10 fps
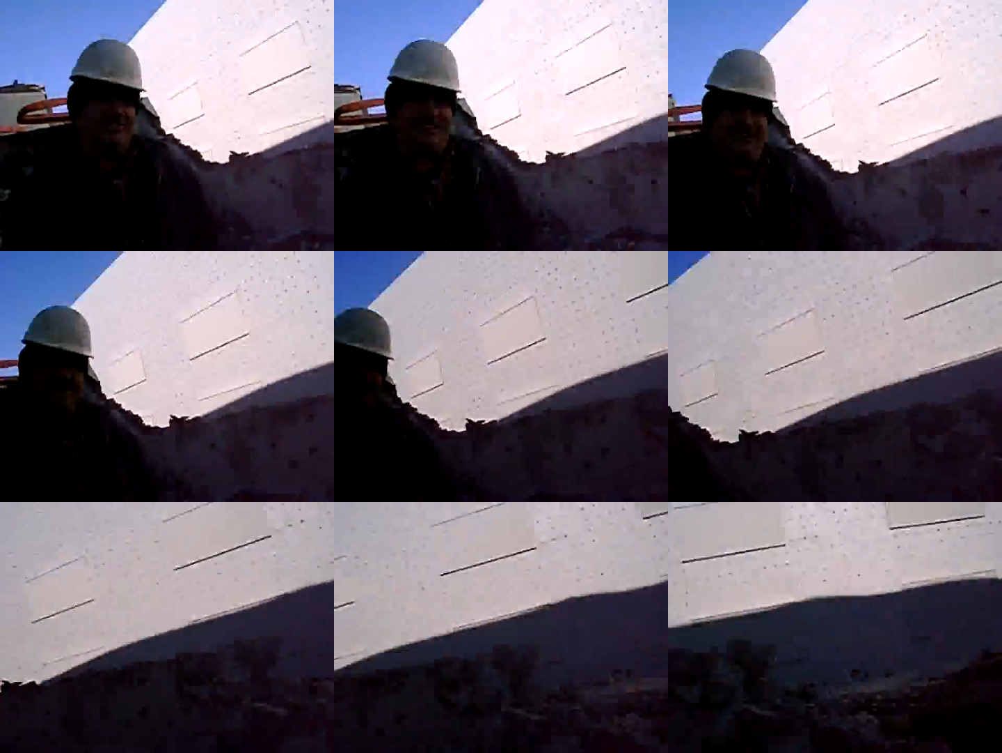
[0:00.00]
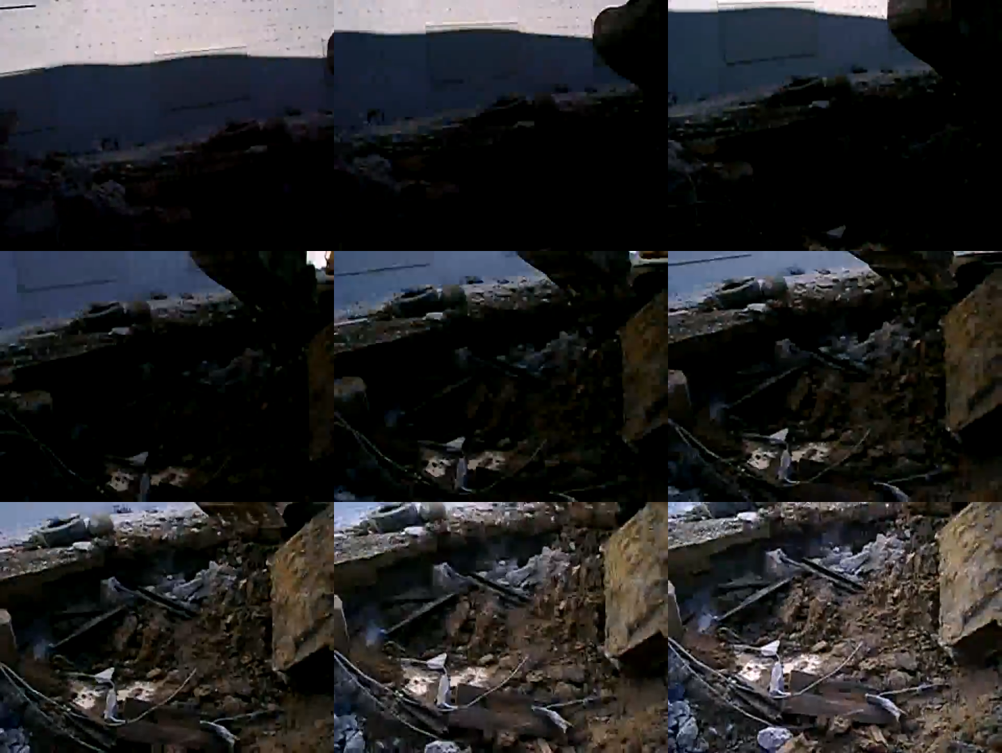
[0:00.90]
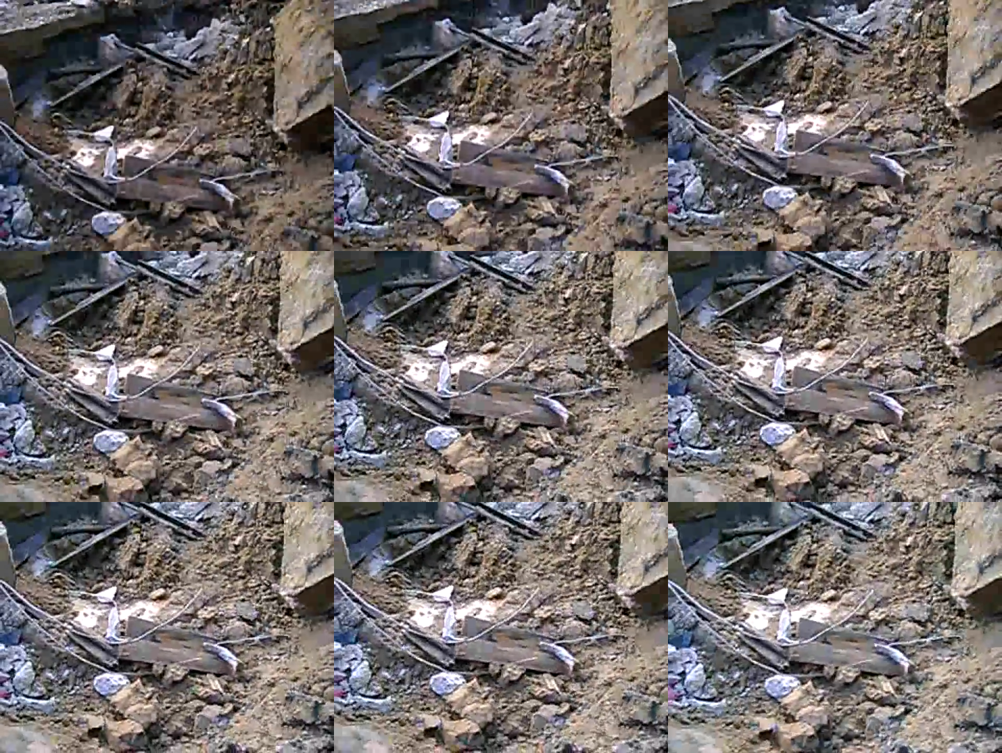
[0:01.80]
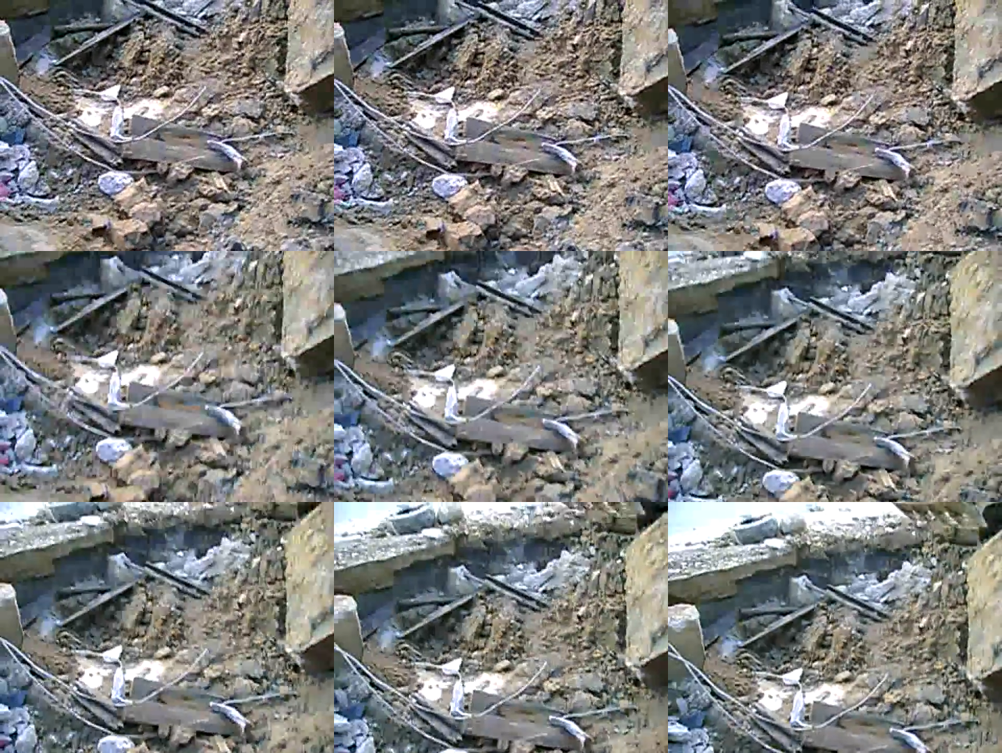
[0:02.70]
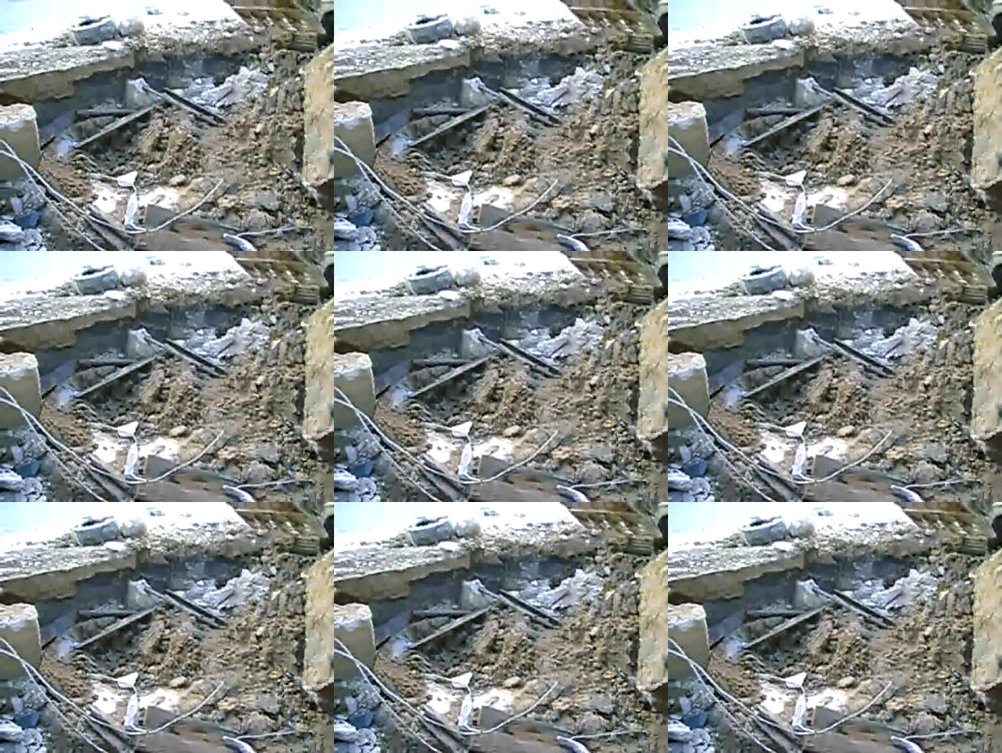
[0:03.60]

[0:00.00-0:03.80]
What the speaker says: [unreadable: no face in view]